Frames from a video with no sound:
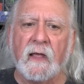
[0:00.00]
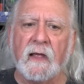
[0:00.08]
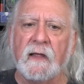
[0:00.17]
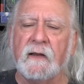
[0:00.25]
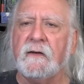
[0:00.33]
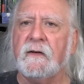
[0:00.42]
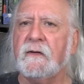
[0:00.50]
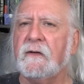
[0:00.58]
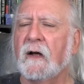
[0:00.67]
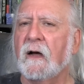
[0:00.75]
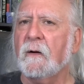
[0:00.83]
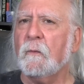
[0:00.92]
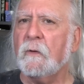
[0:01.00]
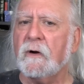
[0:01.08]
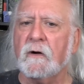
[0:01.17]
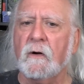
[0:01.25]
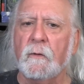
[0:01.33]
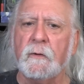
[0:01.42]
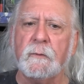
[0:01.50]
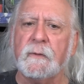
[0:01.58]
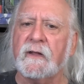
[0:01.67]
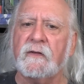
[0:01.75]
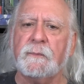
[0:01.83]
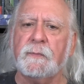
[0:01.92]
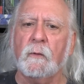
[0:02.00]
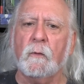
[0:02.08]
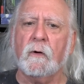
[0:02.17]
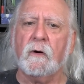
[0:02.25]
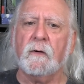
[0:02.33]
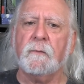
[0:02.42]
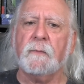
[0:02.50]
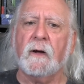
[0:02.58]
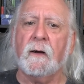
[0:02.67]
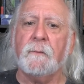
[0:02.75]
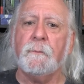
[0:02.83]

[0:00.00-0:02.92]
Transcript: And uh, we're going to explore uh,